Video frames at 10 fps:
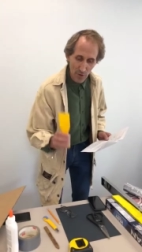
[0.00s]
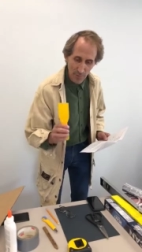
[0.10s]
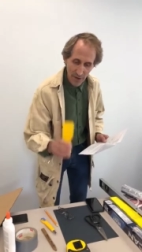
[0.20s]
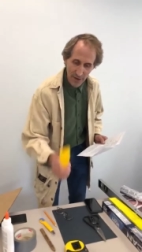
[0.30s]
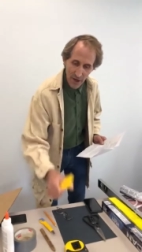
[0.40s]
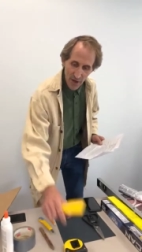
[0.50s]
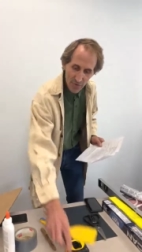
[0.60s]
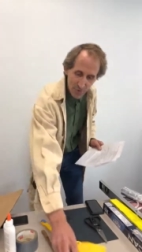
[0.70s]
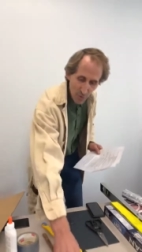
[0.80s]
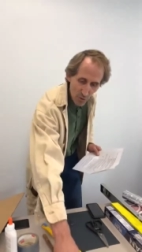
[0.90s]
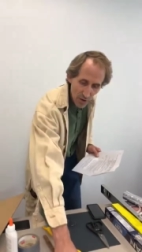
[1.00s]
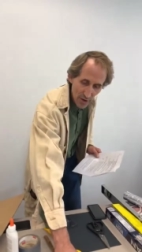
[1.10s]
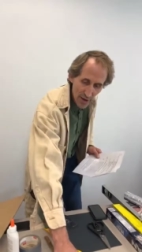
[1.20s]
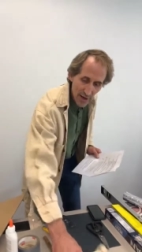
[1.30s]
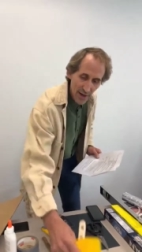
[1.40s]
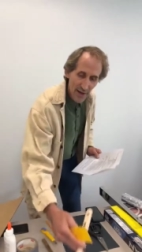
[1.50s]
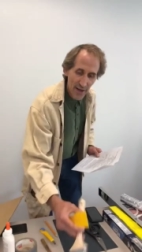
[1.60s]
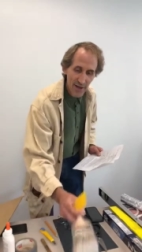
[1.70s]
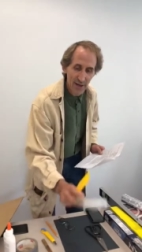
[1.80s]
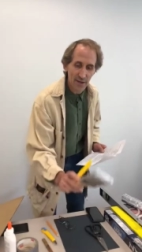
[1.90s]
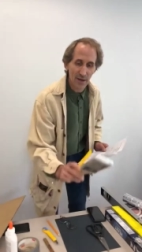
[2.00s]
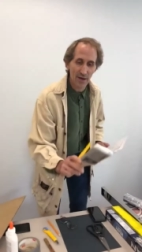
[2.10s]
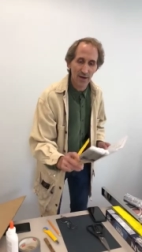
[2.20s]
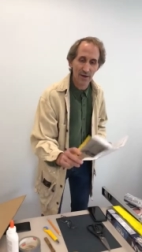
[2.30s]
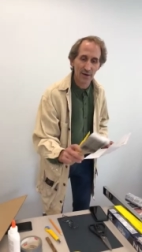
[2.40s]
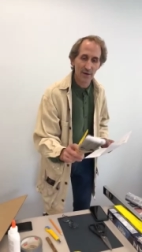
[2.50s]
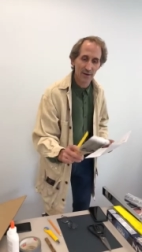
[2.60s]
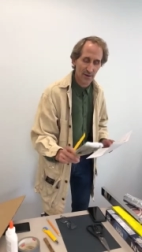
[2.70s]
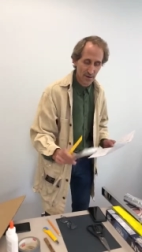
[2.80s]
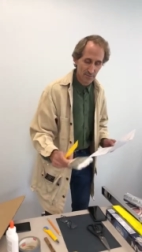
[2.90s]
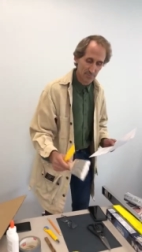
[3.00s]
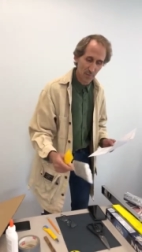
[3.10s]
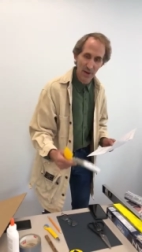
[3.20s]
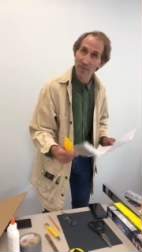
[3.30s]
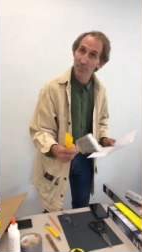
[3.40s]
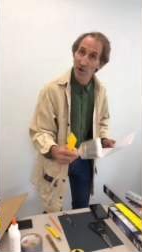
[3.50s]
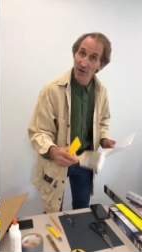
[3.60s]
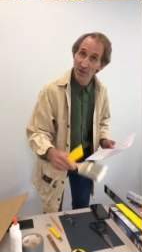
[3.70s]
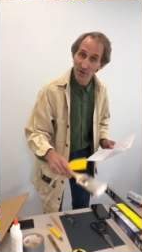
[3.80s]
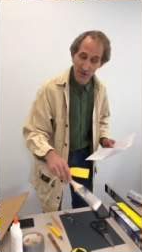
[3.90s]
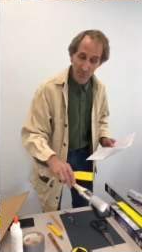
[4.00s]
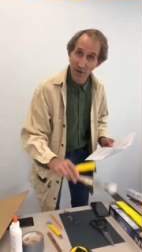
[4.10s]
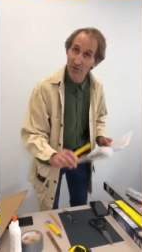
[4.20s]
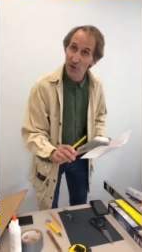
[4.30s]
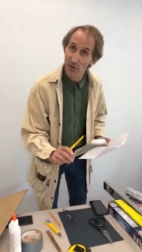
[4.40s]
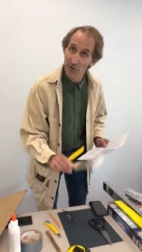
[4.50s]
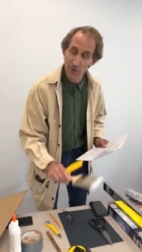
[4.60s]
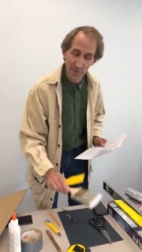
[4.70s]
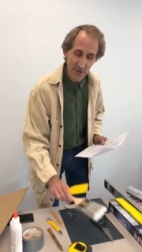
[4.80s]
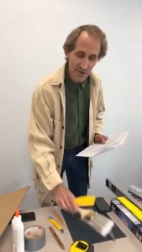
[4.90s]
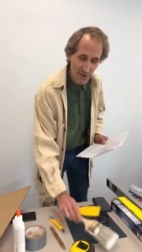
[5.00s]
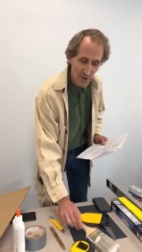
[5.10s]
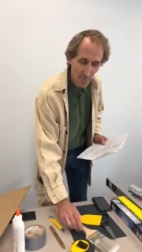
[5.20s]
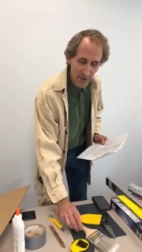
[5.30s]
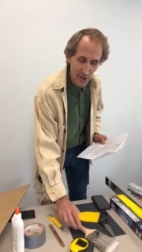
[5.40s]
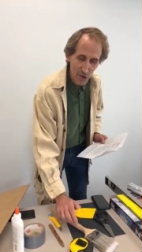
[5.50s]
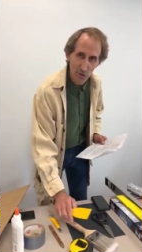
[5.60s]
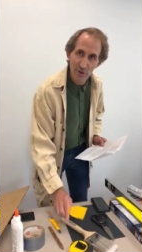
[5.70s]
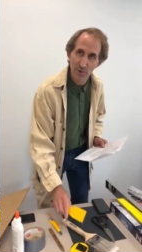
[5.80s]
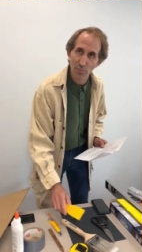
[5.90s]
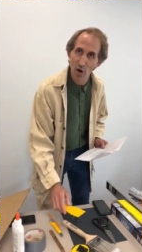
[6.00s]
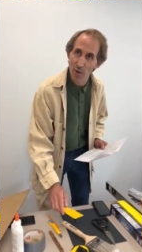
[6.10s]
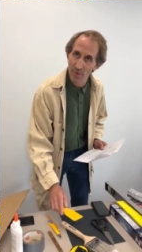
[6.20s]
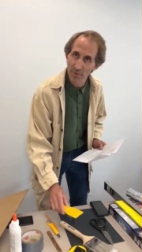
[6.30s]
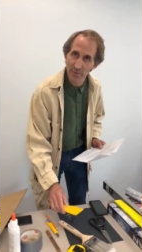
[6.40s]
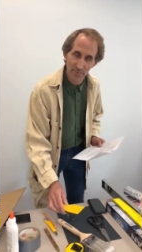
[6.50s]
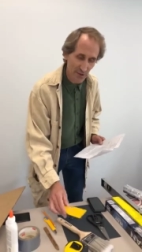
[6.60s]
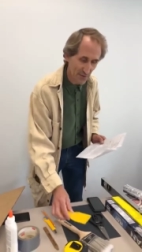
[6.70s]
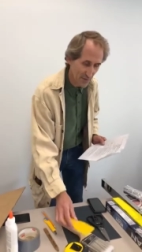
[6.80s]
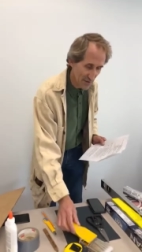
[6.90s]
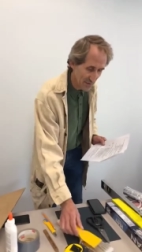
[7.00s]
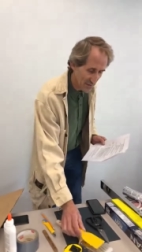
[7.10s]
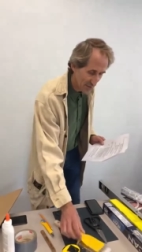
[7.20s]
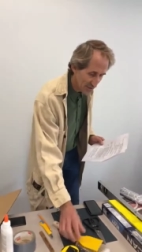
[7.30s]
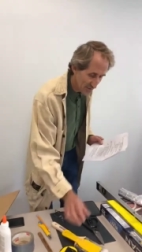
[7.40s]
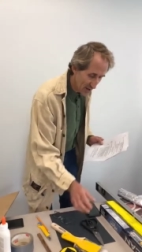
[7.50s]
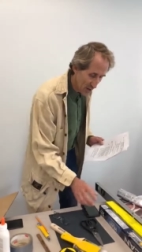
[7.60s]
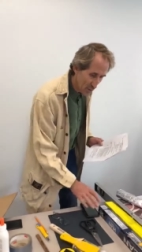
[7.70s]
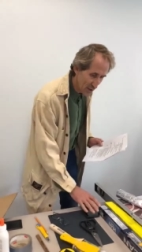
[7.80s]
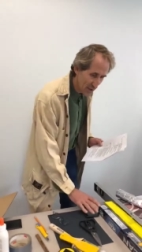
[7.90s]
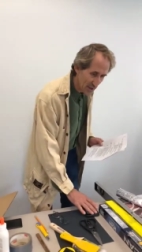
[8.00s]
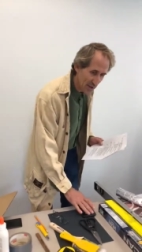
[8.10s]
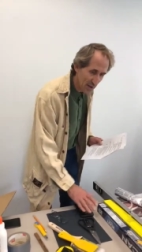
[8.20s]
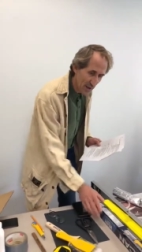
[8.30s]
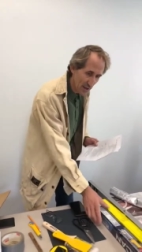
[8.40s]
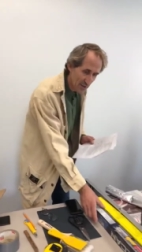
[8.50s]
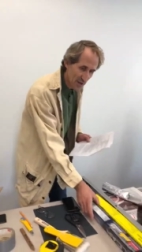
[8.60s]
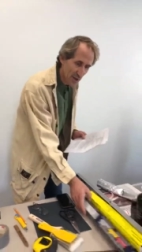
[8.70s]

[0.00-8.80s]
a putty knife or a paintbrush to spread the glue, because clumping glue is a problem in building these things. We're going to need the